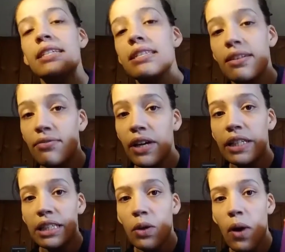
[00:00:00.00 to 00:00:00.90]

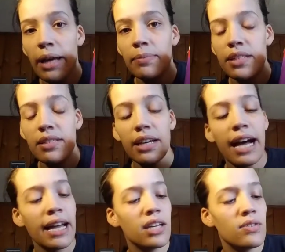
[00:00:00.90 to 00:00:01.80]
disinfecting wipes.
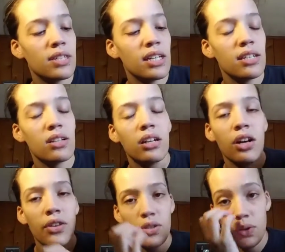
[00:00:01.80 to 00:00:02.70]
I use these on
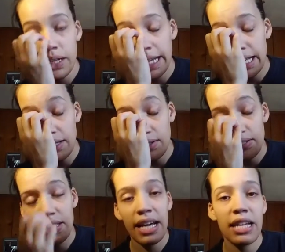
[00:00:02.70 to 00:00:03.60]
all the door
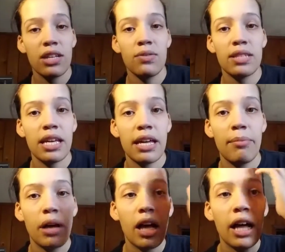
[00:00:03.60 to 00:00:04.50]
handles. I use
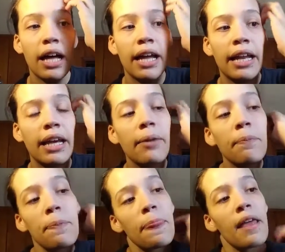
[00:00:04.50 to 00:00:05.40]
them on
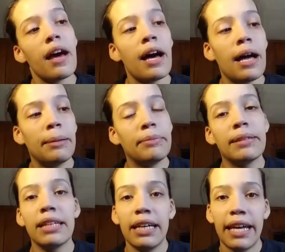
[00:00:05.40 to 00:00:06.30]

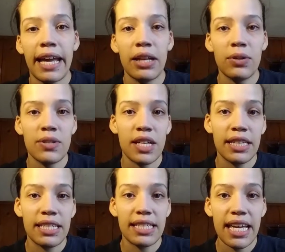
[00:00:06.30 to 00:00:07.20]
the handles
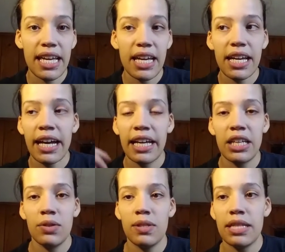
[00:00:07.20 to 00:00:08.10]
on the sink. I
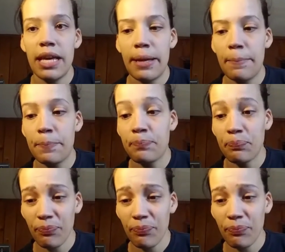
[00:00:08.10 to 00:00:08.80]
use them,